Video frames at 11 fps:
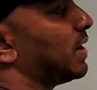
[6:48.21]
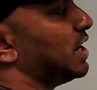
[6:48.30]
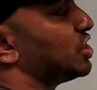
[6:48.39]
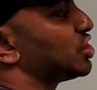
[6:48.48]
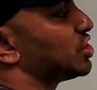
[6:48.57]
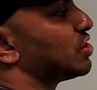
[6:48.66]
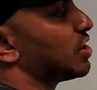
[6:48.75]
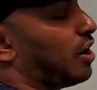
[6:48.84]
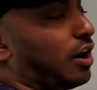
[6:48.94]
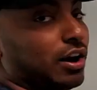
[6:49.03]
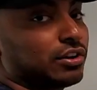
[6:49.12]
page
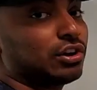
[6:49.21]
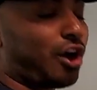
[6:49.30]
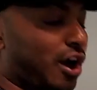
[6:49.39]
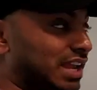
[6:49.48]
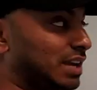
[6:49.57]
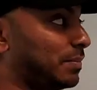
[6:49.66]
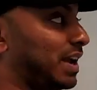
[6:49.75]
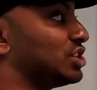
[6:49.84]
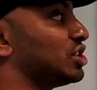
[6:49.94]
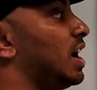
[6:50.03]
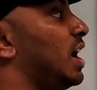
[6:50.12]
or login
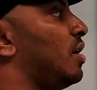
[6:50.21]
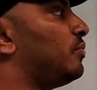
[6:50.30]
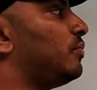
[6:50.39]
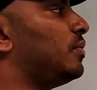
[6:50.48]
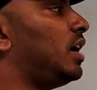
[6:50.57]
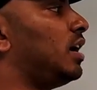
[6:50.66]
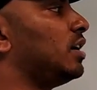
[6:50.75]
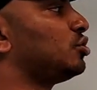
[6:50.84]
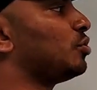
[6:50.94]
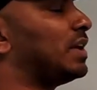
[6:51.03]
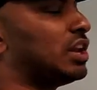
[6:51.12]
page Uh,
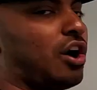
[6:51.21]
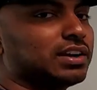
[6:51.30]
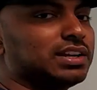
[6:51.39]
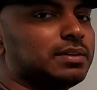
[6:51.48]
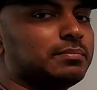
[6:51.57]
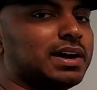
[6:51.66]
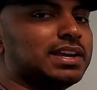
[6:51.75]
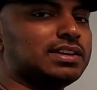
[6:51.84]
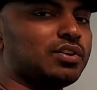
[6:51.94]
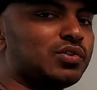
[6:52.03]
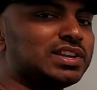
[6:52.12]
to be logged in by
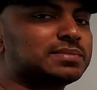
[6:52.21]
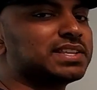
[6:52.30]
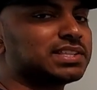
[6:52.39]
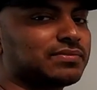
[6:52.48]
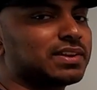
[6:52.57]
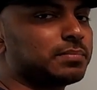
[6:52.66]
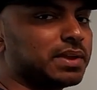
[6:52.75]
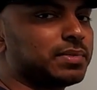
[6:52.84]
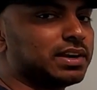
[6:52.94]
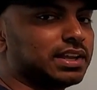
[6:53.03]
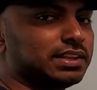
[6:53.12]
only specific
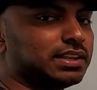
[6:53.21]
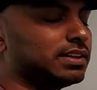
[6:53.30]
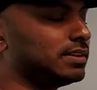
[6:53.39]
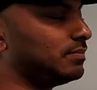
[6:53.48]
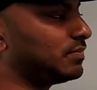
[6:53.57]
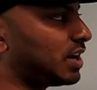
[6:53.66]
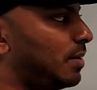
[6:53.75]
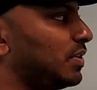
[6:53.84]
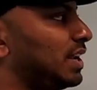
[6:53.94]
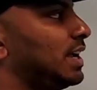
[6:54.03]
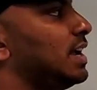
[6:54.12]
people in the
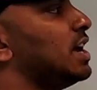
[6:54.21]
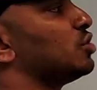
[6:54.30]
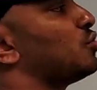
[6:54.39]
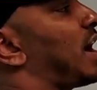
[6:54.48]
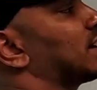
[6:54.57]
company to